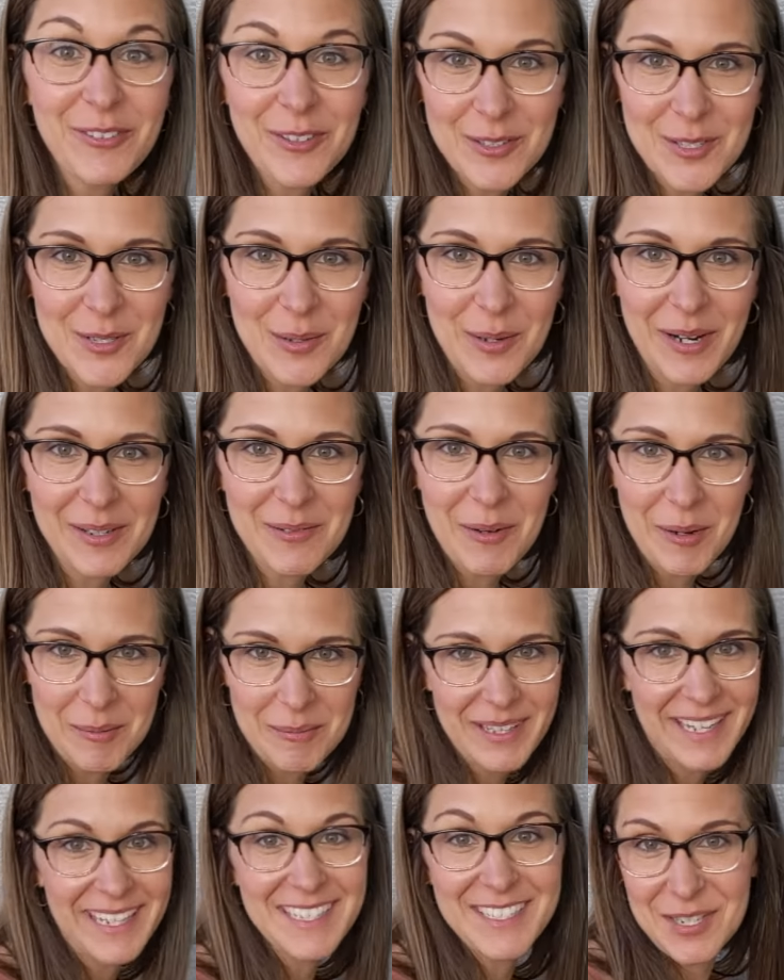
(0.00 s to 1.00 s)
food tour,
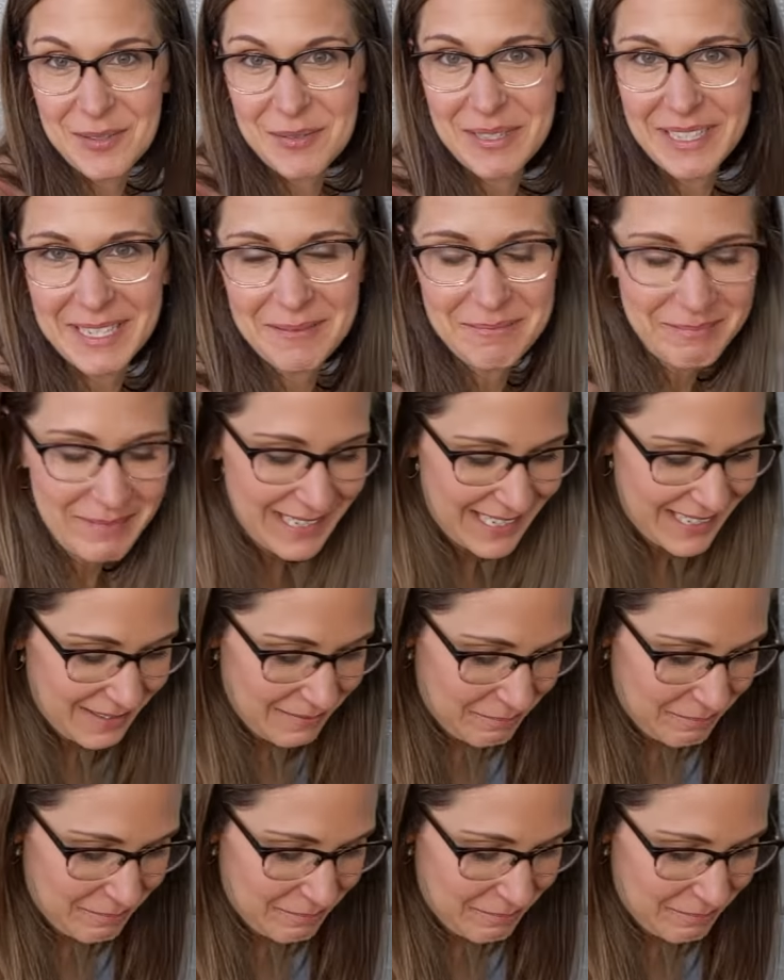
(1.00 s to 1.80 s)
normally I don't eat meat,